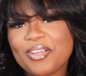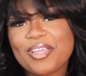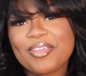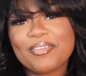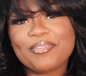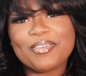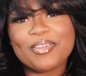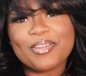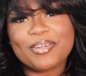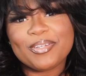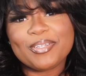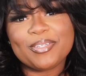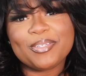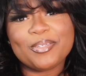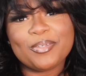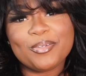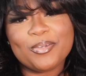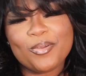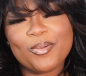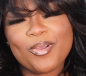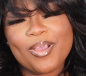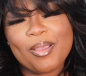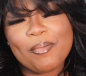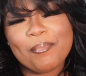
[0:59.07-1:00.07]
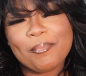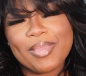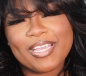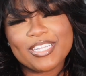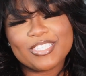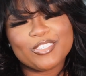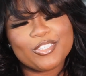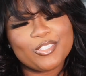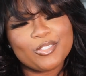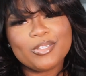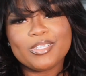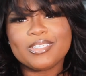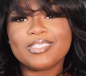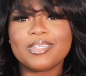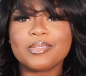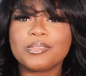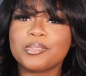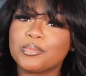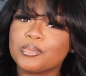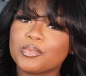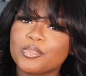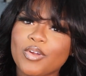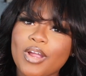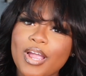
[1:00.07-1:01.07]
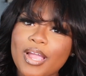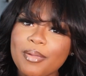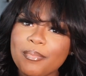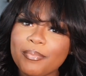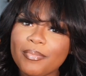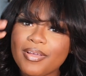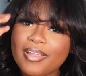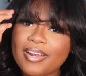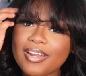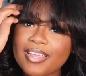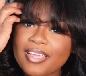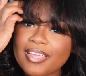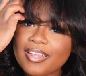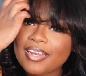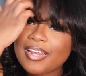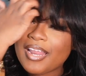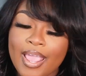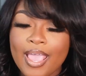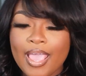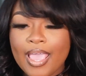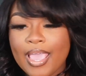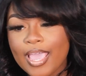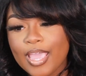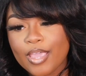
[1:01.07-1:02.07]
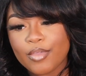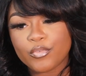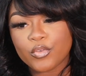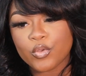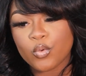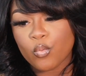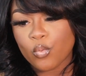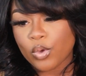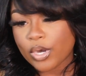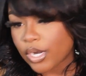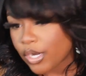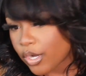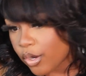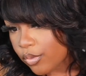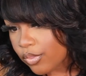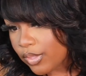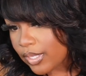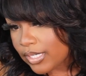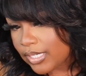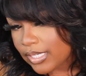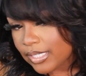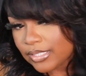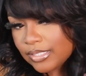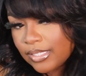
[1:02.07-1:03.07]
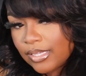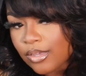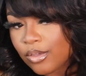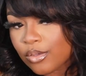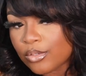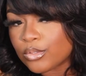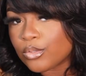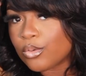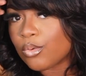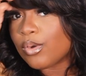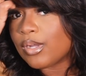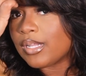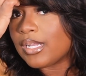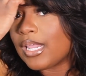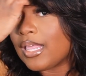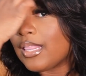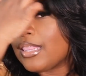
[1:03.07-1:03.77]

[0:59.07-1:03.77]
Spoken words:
If you're new, make sure you hit that subscribe button. If you want to know the details on